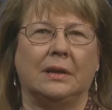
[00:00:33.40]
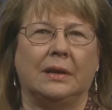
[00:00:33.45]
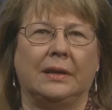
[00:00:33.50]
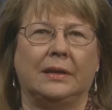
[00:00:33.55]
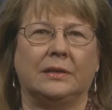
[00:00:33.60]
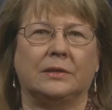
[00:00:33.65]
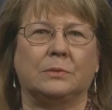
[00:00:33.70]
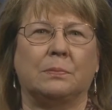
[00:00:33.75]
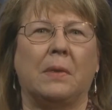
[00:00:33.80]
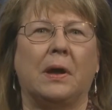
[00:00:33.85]

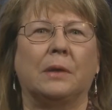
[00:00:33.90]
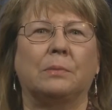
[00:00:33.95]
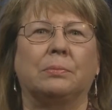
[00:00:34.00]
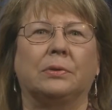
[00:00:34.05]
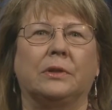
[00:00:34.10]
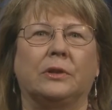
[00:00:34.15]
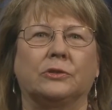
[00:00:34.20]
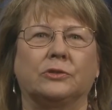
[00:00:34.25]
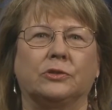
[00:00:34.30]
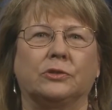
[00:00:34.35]
It is my
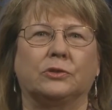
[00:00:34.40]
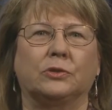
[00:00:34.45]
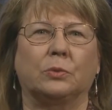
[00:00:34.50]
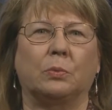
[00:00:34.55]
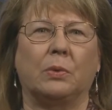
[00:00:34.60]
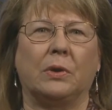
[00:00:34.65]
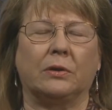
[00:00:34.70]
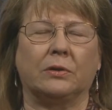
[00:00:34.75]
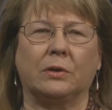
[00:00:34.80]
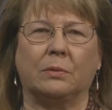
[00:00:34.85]
pleasure to
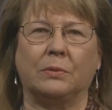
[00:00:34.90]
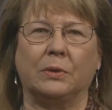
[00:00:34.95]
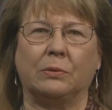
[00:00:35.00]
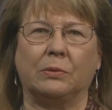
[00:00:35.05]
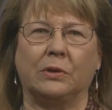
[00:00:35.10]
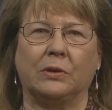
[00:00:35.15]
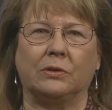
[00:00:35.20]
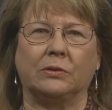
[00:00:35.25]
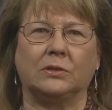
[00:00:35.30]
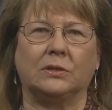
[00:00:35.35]
welcome
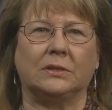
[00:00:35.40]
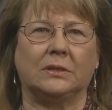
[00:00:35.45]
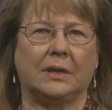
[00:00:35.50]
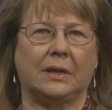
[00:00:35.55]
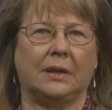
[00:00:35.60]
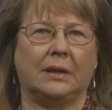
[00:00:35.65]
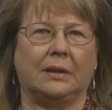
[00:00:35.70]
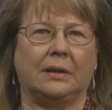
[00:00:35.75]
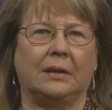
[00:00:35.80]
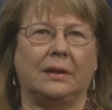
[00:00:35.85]
you here
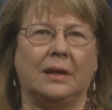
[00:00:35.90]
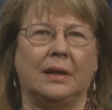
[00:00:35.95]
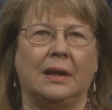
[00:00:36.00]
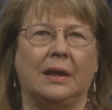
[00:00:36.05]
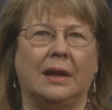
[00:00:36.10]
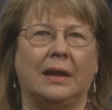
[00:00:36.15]
today